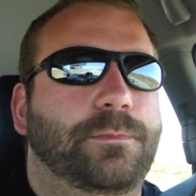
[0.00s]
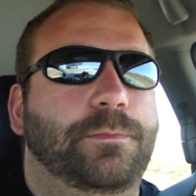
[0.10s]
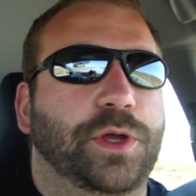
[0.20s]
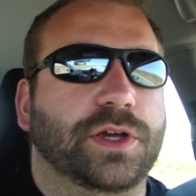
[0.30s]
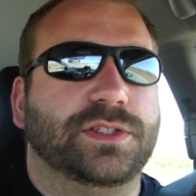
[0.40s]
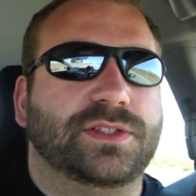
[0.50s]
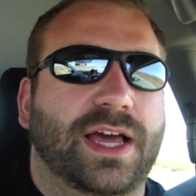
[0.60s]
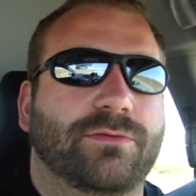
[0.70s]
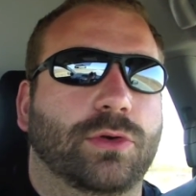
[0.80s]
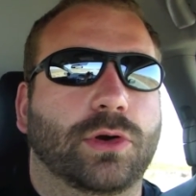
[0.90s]
because
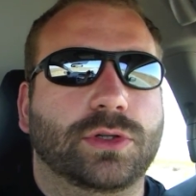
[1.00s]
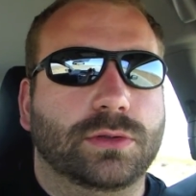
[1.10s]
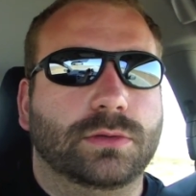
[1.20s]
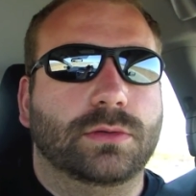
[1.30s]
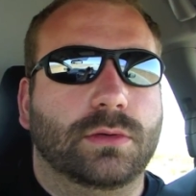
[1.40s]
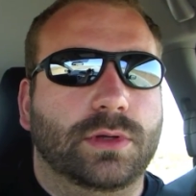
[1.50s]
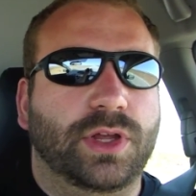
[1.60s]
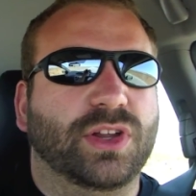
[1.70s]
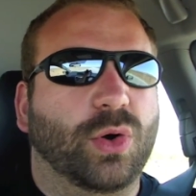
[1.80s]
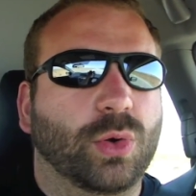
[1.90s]
that road, you
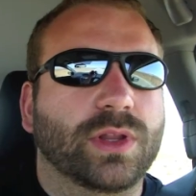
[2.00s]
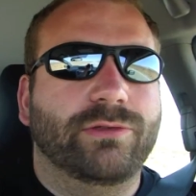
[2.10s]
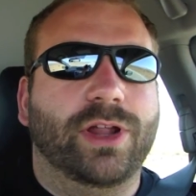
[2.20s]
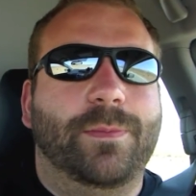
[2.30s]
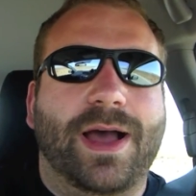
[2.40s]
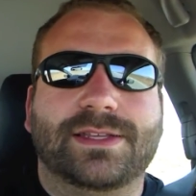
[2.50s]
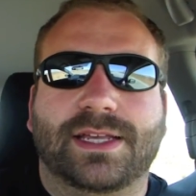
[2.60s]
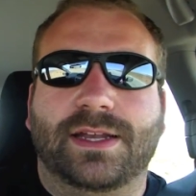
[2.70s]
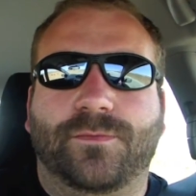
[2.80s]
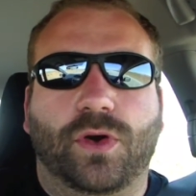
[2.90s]
could only really pass it
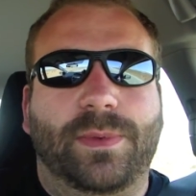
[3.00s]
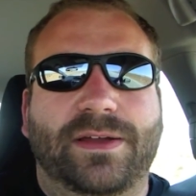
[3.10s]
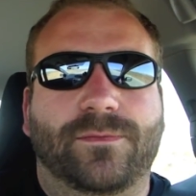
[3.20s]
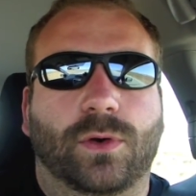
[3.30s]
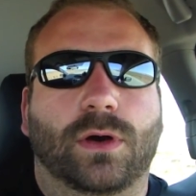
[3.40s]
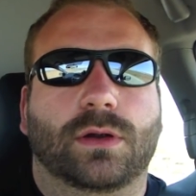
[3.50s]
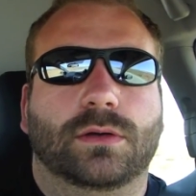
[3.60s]
in a 4x4